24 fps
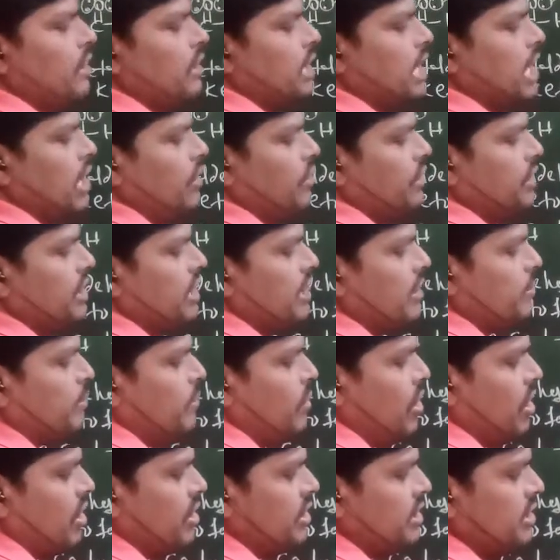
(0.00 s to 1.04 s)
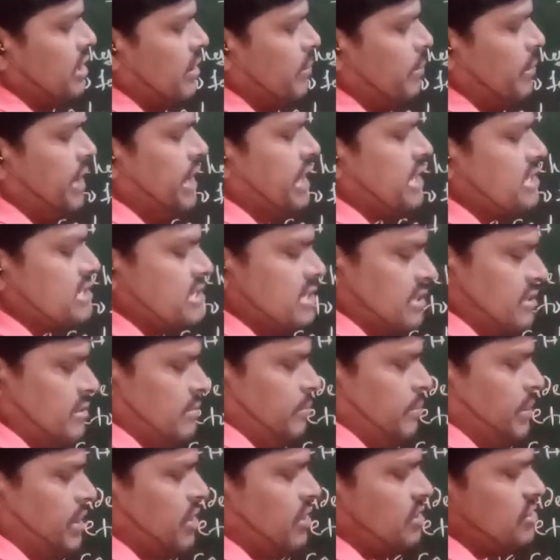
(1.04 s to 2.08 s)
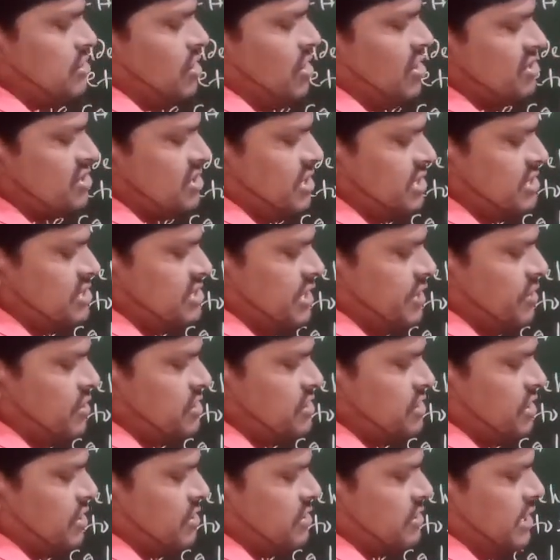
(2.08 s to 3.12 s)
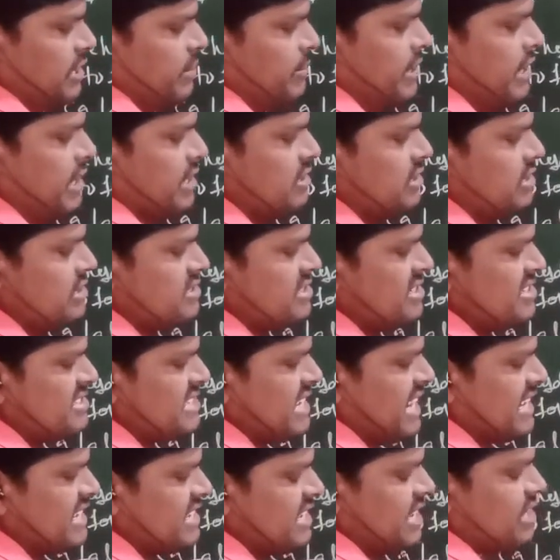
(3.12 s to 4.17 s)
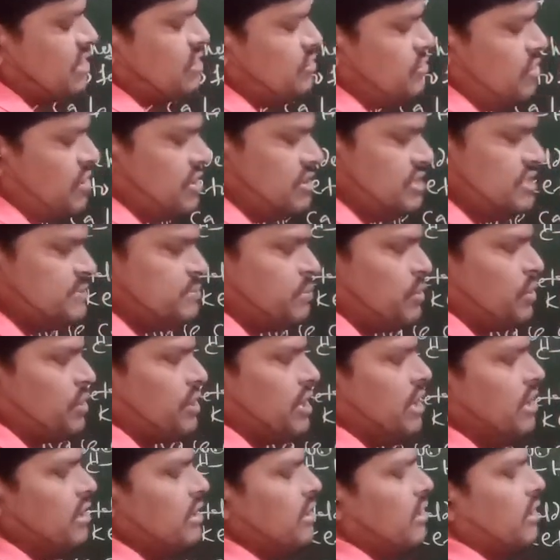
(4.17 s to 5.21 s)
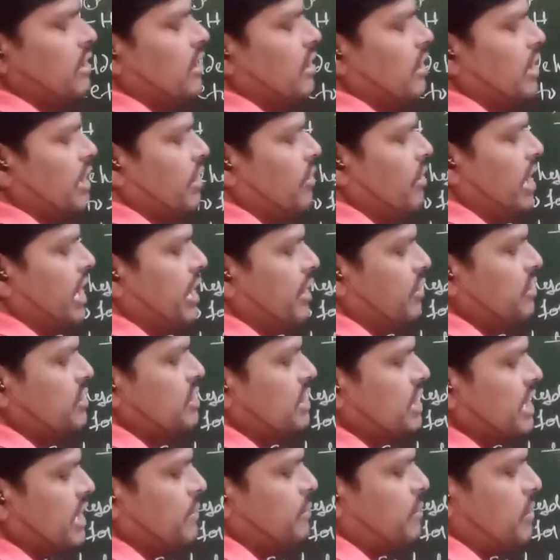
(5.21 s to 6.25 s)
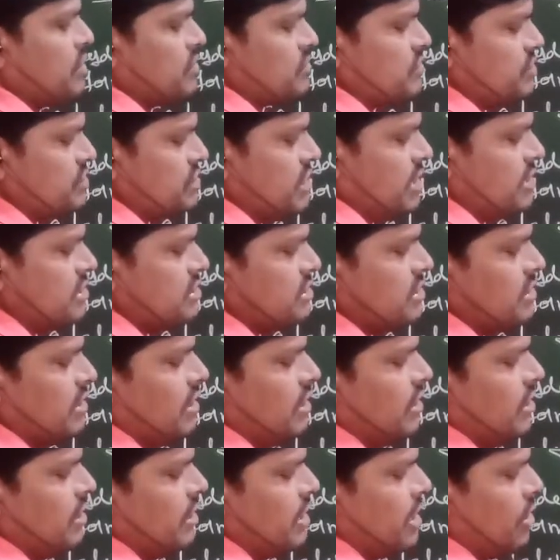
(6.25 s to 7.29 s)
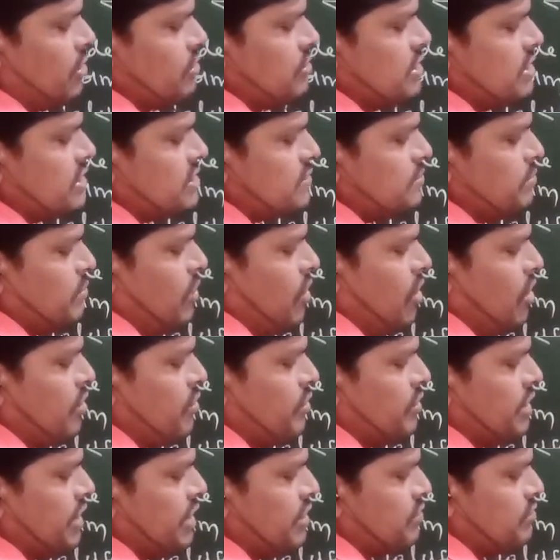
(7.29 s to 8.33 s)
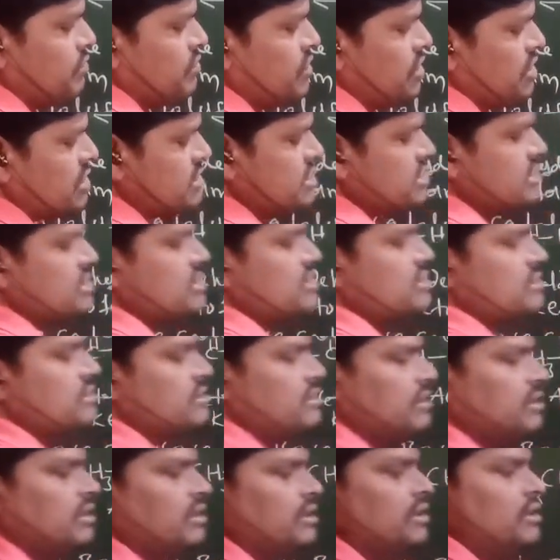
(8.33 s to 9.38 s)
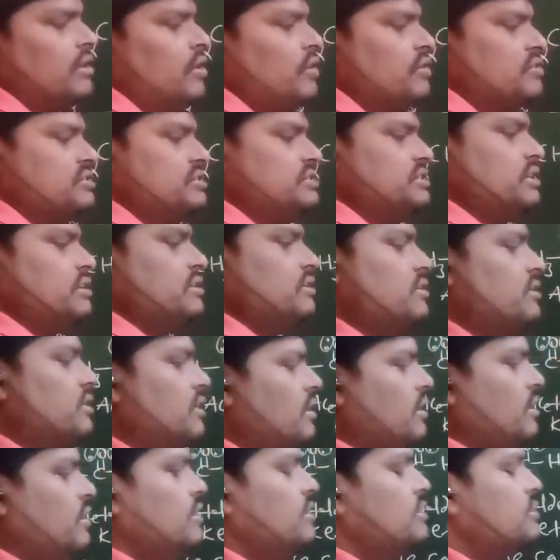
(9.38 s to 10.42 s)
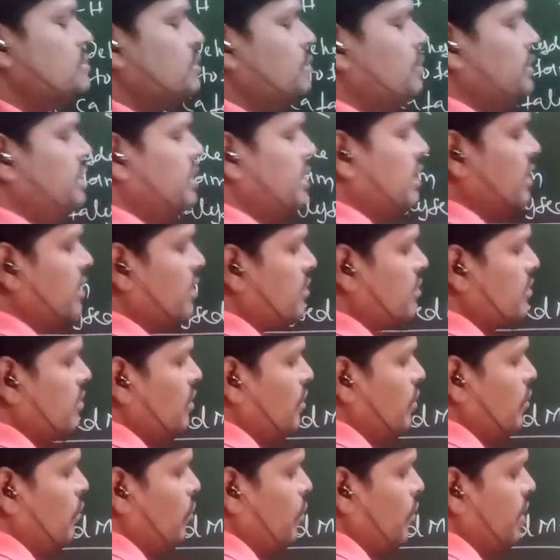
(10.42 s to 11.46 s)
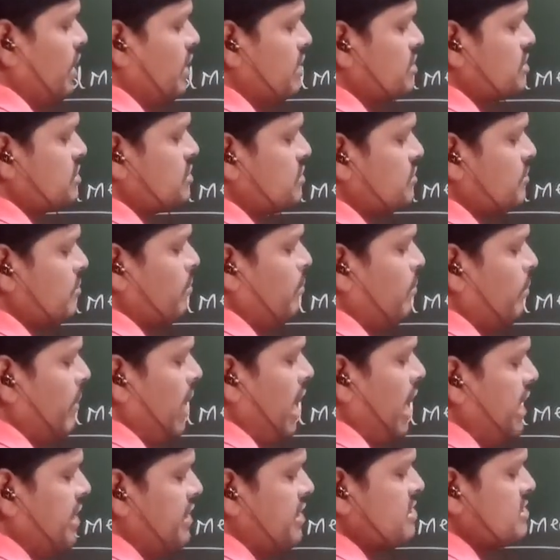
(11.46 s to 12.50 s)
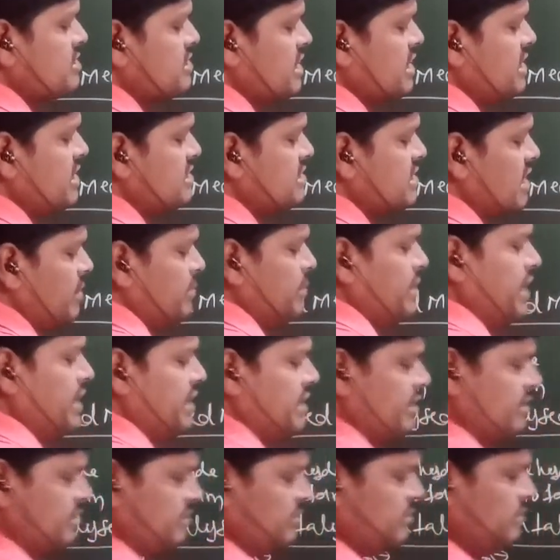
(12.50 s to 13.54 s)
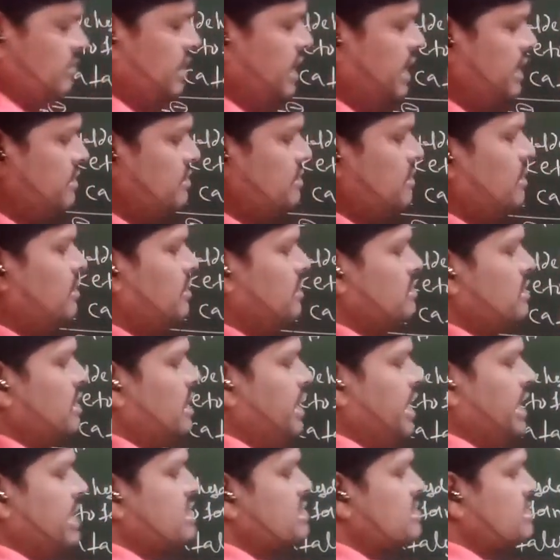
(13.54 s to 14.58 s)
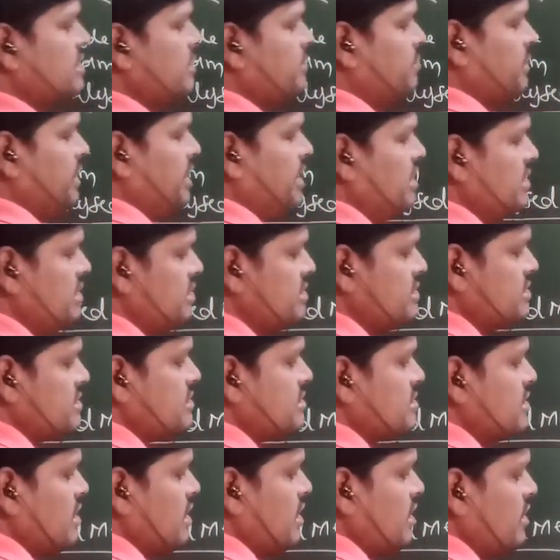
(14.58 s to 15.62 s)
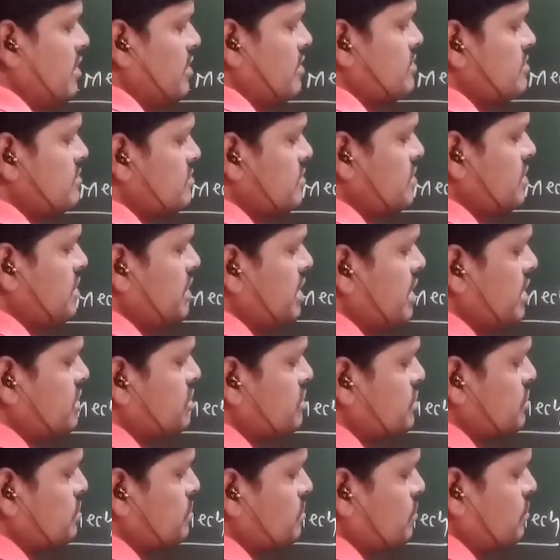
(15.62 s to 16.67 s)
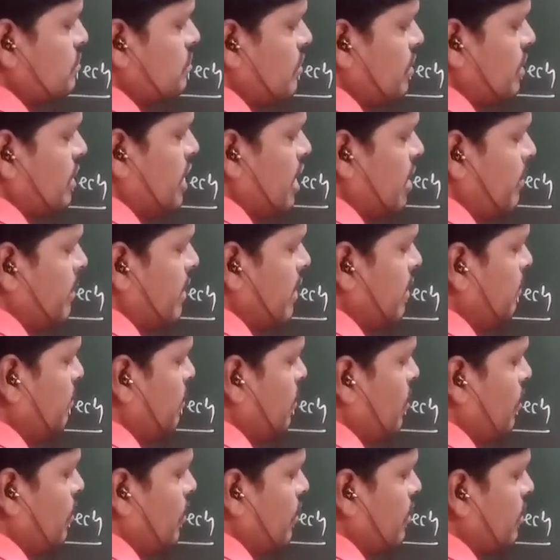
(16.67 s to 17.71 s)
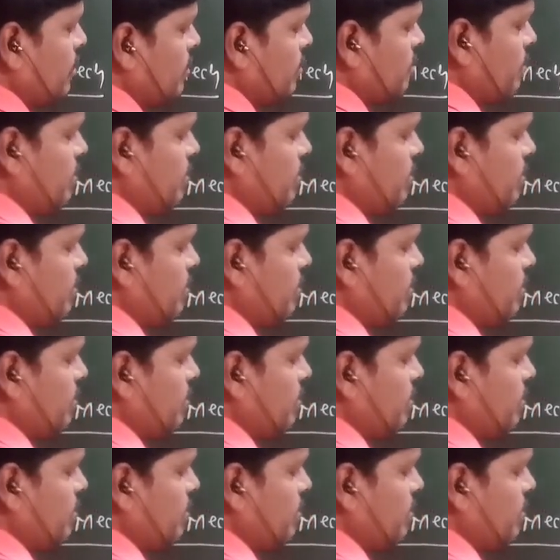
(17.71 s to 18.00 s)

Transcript: Now here bond here breaks up because oxygen is negative charge. Immediately this is attract toward this proton. Now hydrogen get positive charge. Now this bond rotate towards oxygen. So here OH minus is eliminated, right? The next step is CH2 double bond